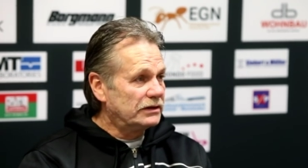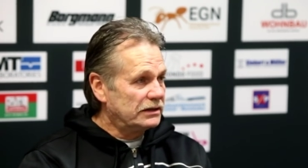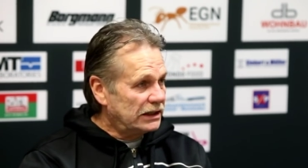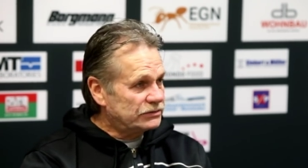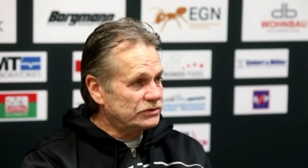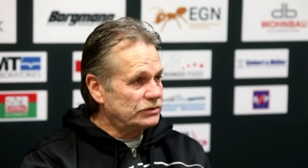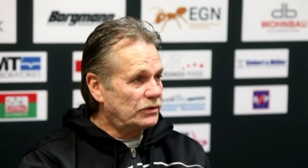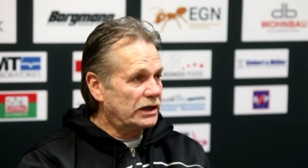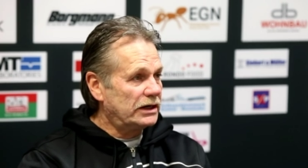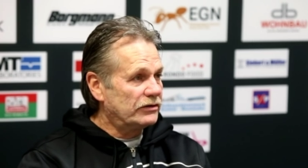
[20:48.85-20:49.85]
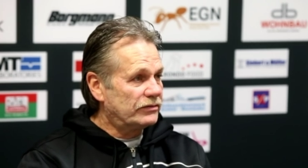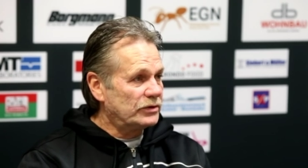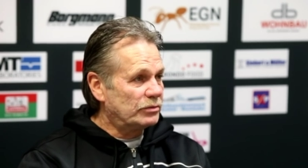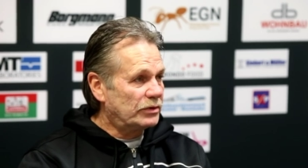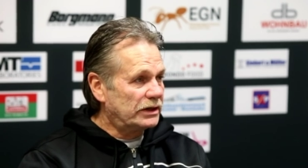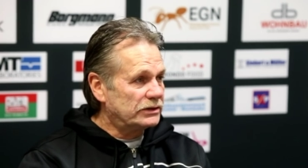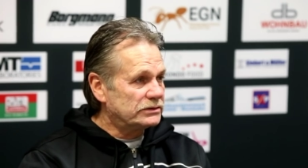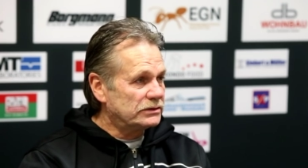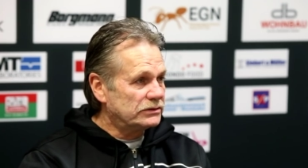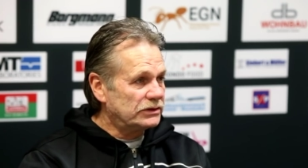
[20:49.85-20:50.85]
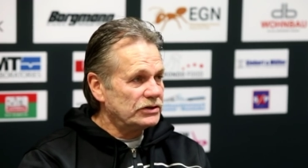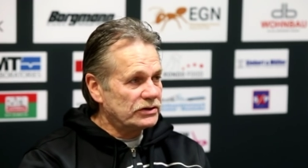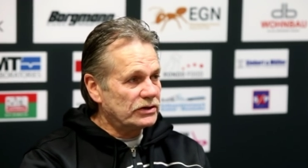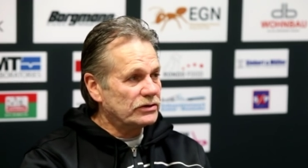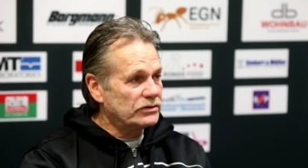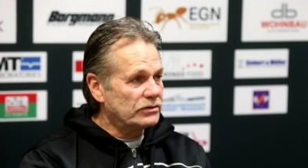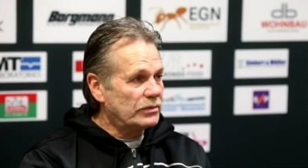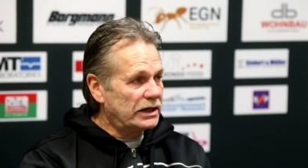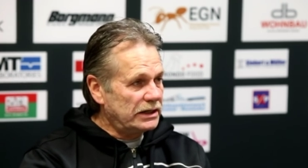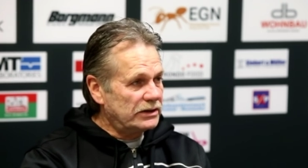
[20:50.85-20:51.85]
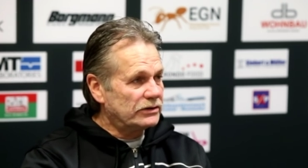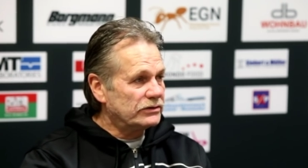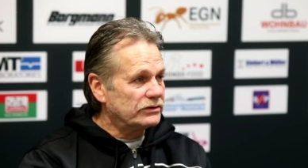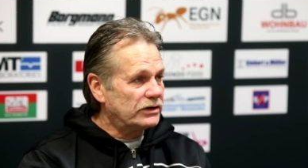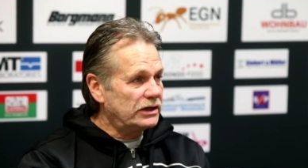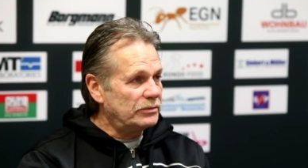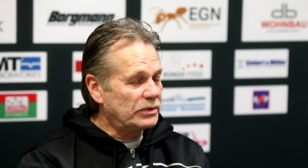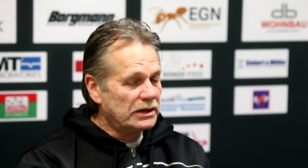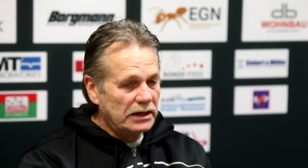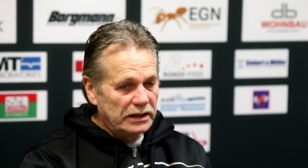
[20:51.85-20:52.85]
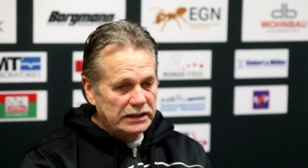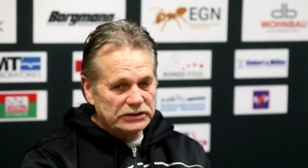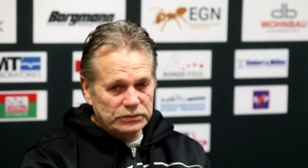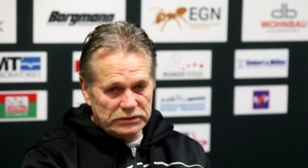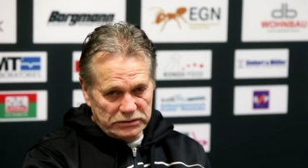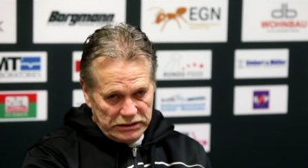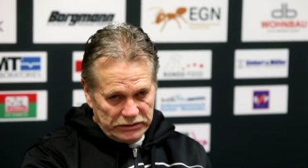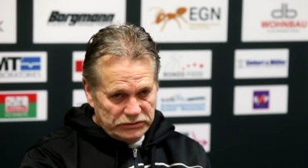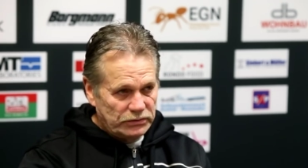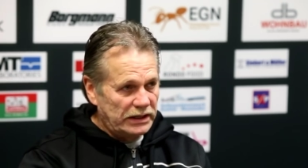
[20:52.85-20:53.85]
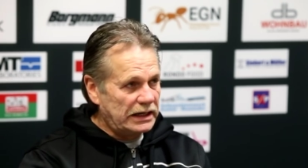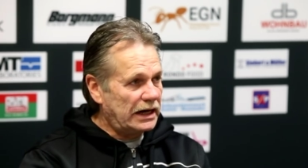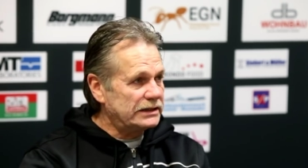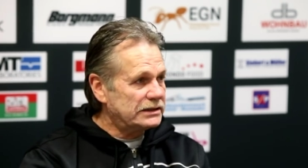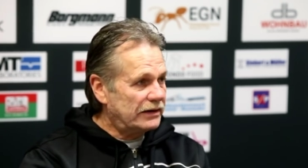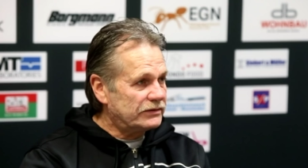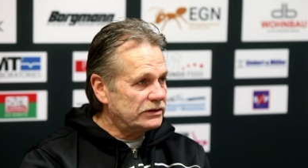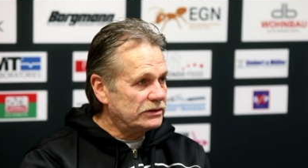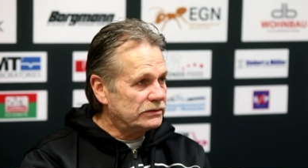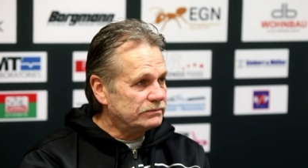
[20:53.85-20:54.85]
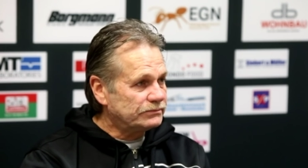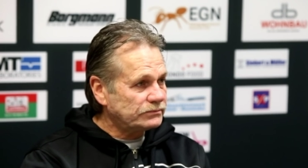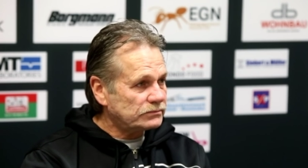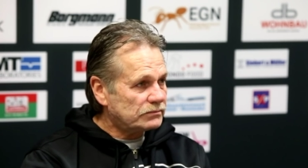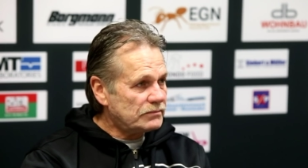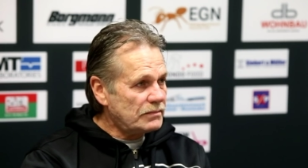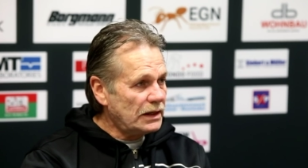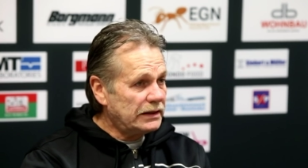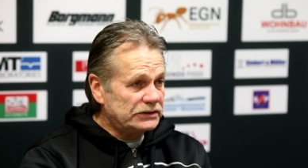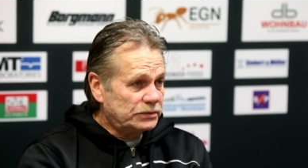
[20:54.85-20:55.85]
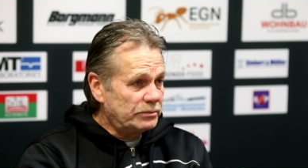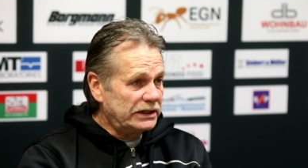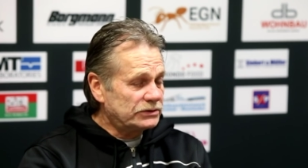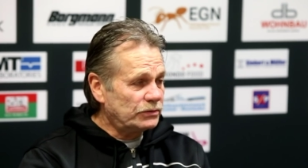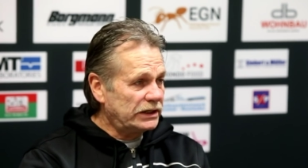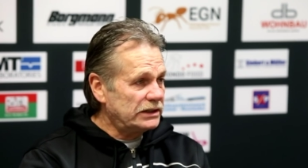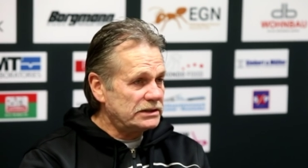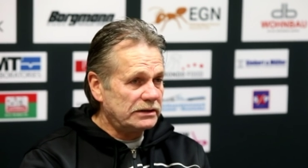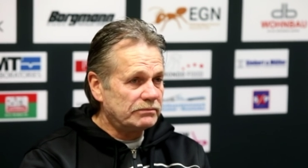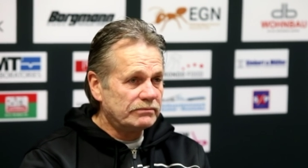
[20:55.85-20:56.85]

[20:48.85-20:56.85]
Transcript: And that's what you want to hear from your players. They're here to earn their money and earn their keep. And that's what the other 20 guys have to do. That's what makes a winning team.